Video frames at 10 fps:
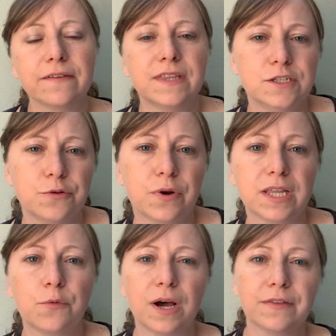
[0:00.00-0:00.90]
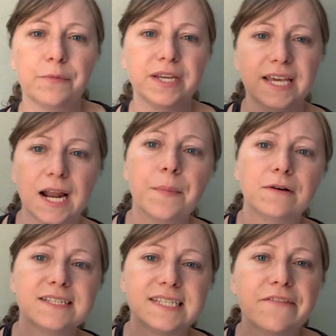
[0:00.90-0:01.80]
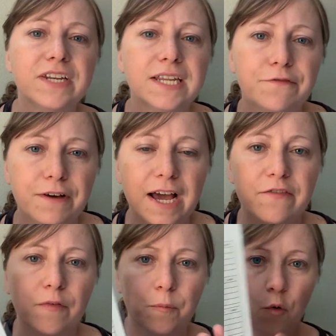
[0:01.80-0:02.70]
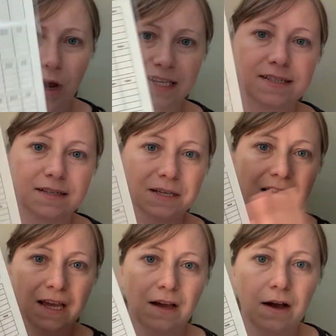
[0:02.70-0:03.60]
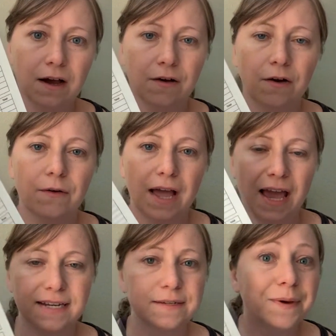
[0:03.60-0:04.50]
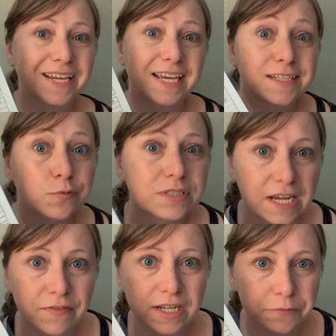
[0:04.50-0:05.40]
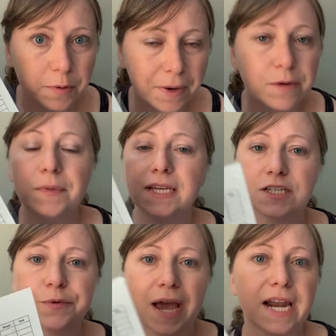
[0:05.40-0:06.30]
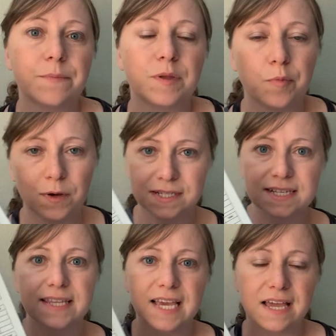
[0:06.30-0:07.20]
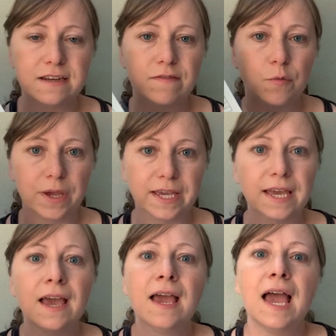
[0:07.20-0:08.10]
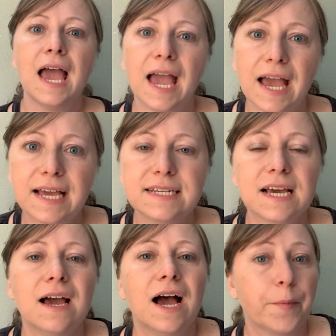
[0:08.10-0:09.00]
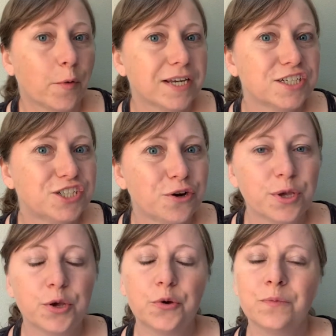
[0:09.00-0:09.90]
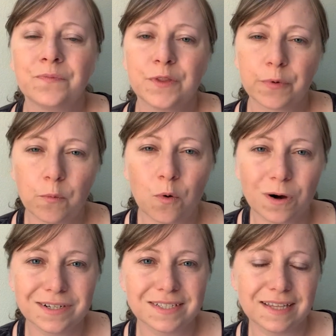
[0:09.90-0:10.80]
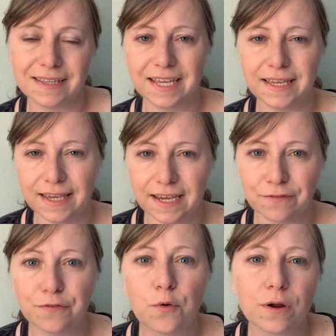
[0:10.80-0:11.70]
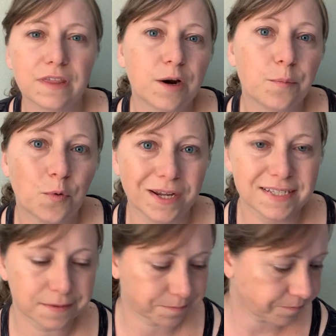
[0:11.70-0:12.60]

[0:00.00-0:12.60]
if they do really well, they would get about 75 points. And my kids will definitely remind me to add up the points at the end of the week. And I'm going to show you the rewards that they can get for their points.